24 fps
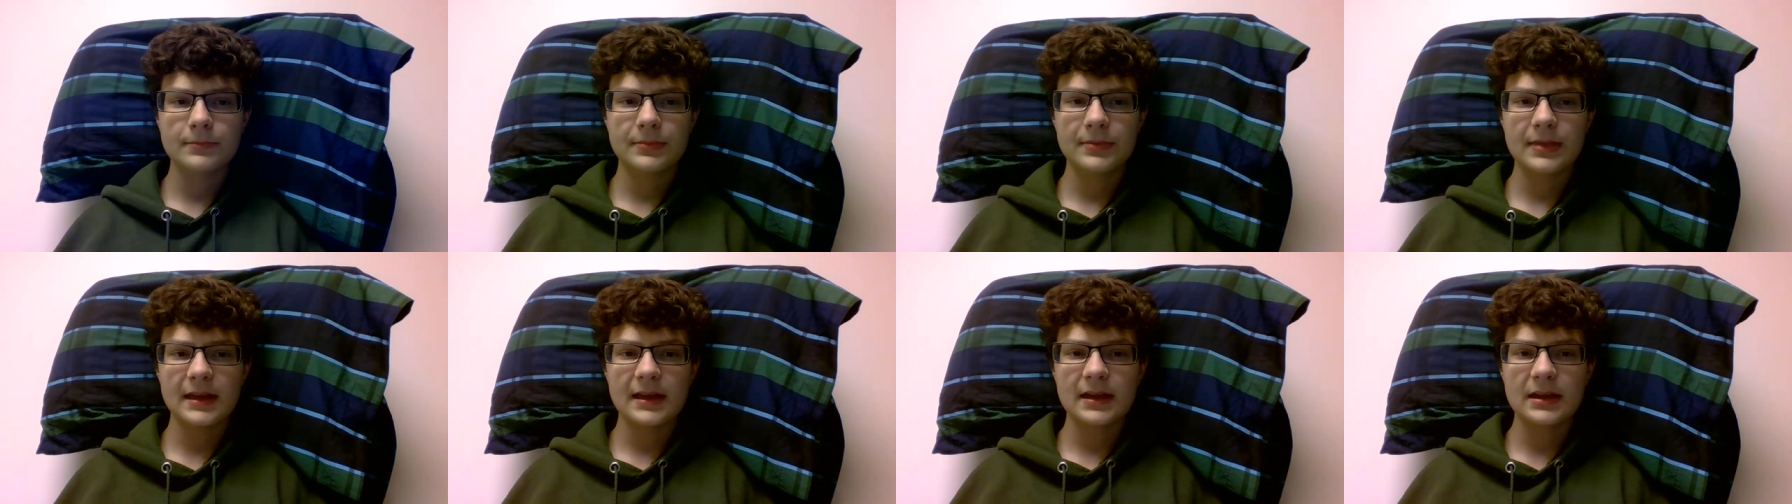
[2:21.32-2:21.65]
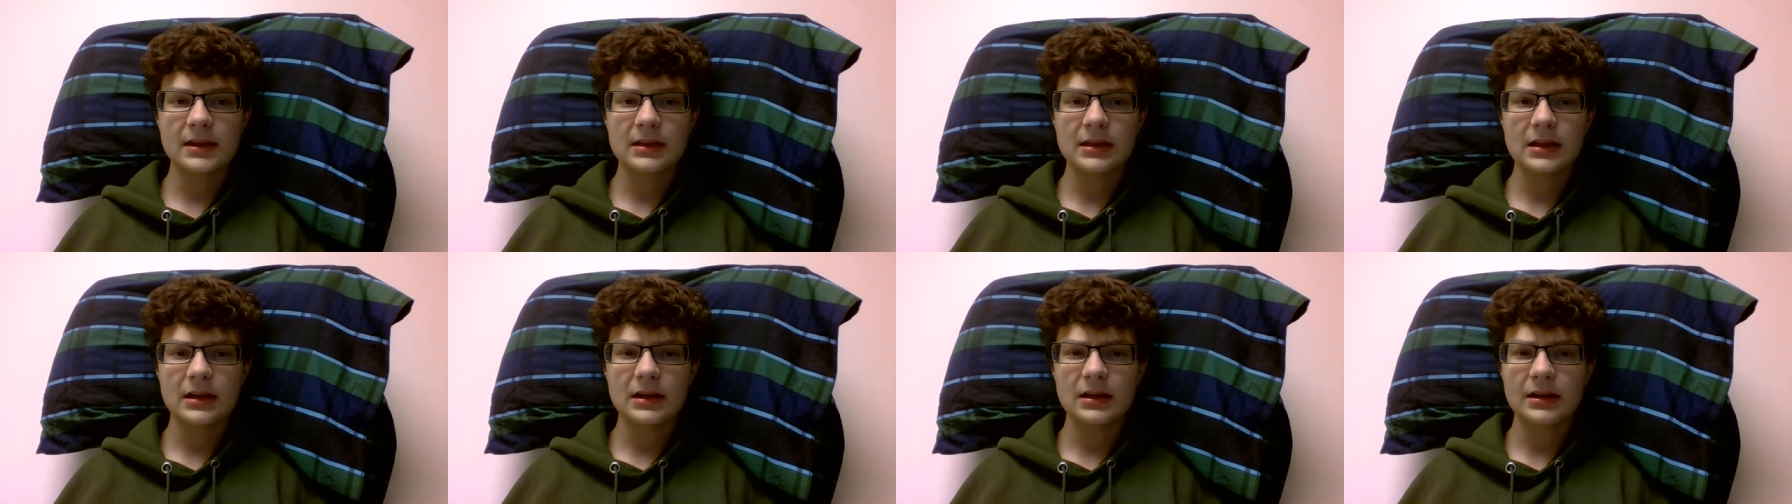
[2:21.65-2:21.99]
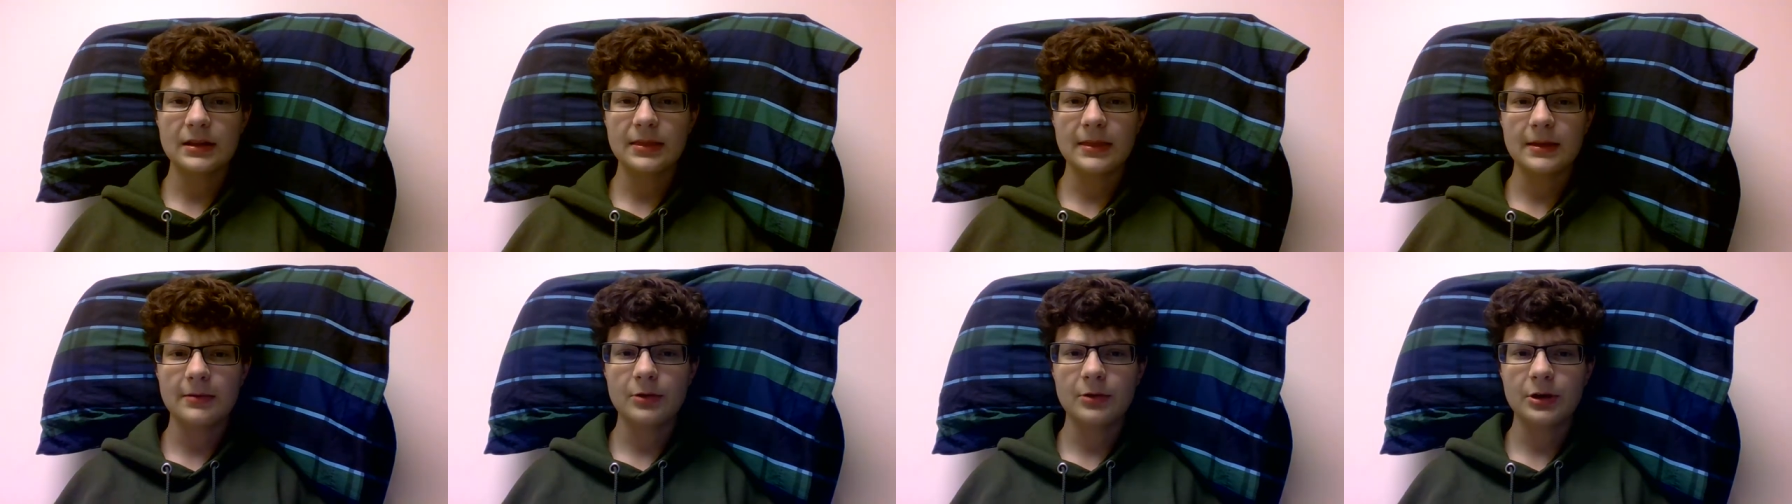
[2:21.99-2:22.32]
they uh,
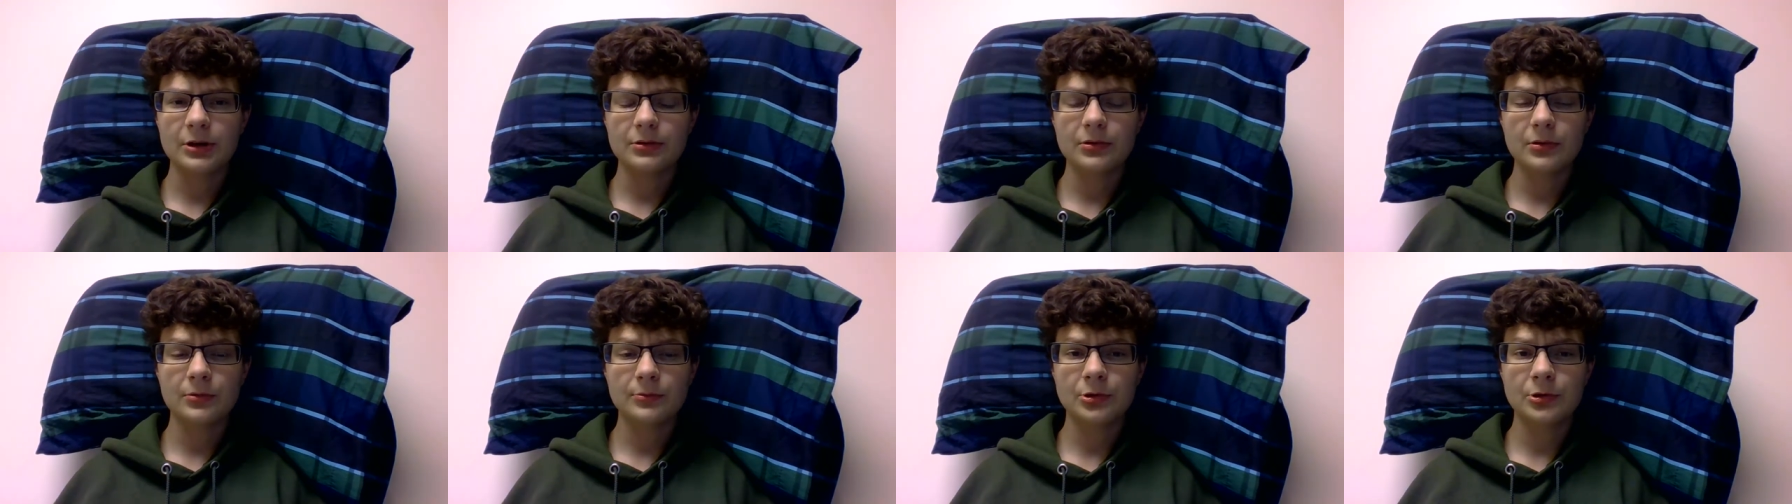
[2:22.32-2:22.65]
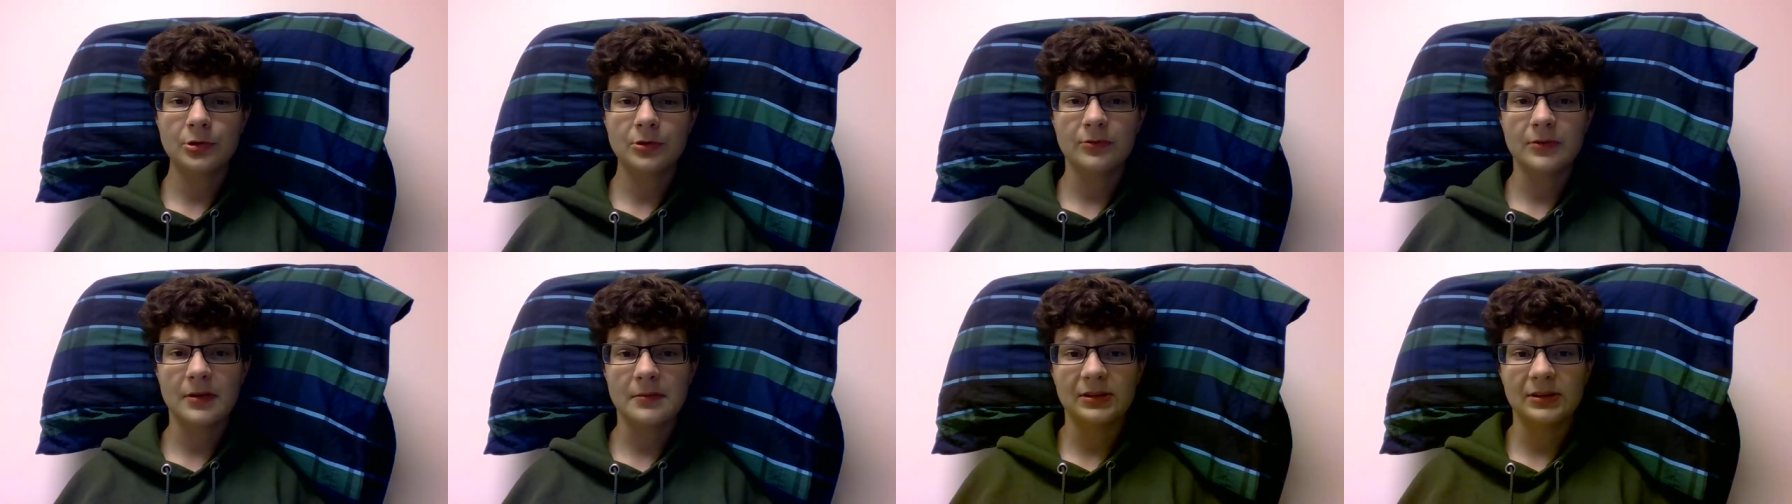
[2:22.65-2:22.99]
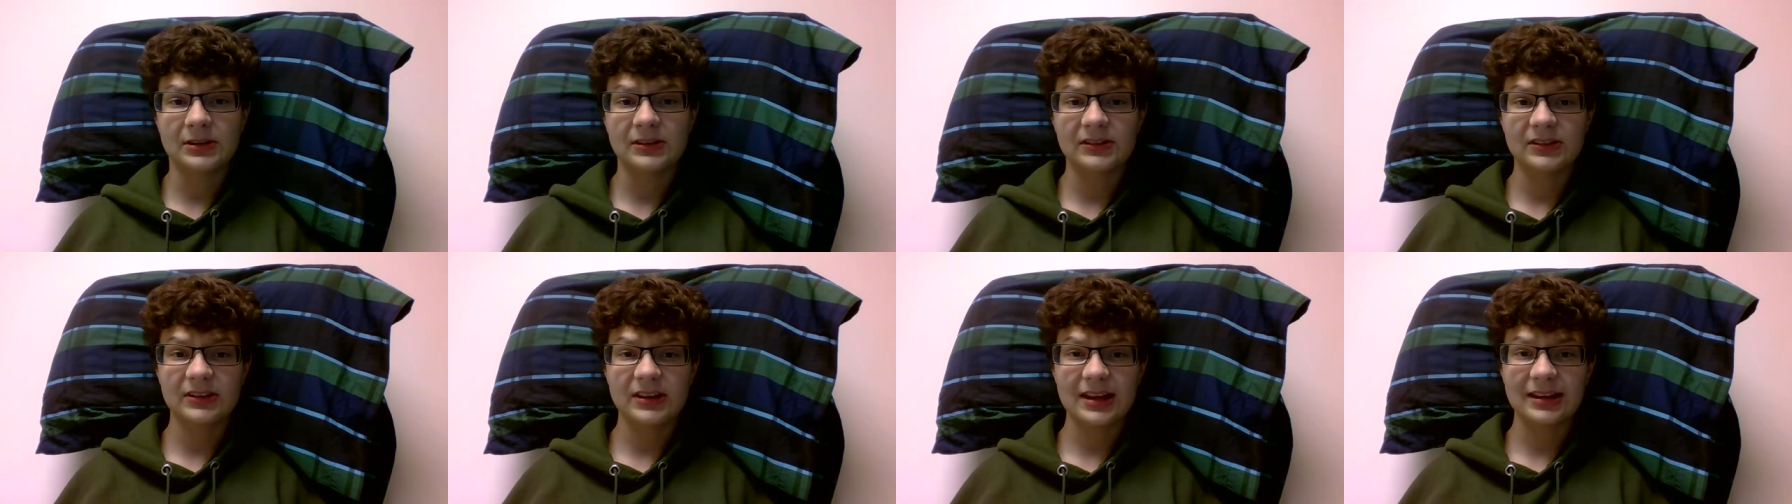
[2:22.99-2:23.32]
they want to improve
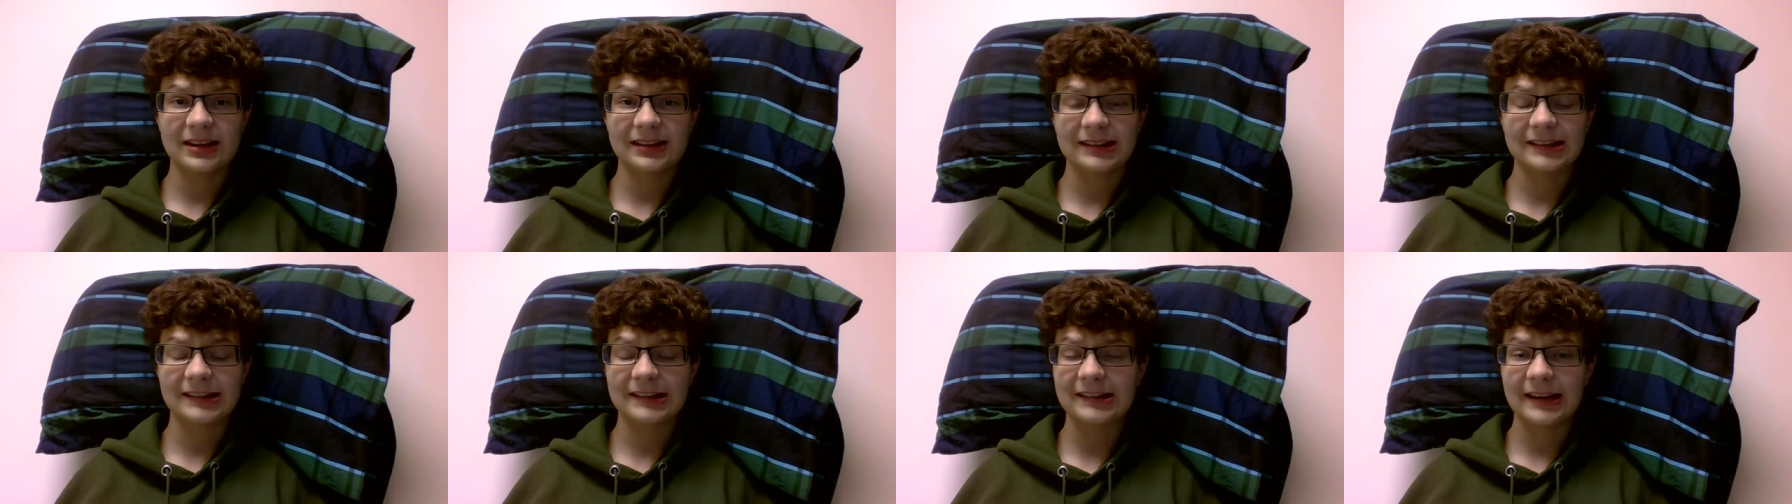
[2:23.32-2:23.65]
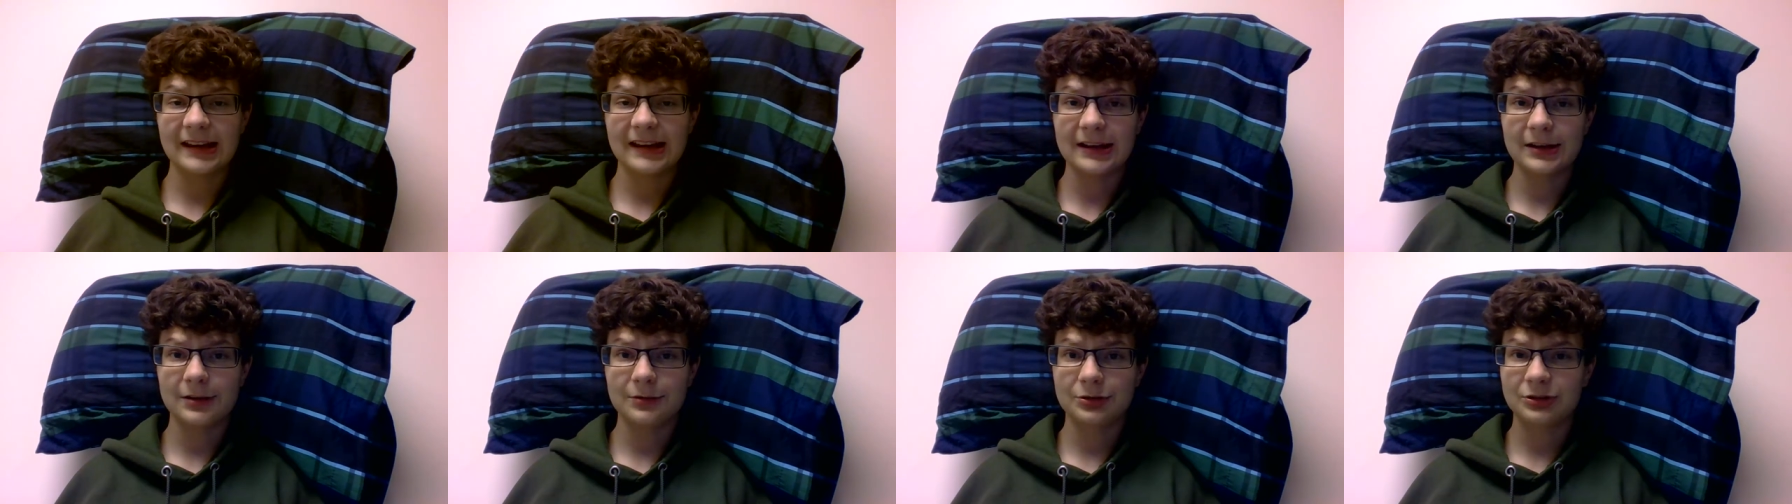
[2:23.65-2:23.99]
women's status in society,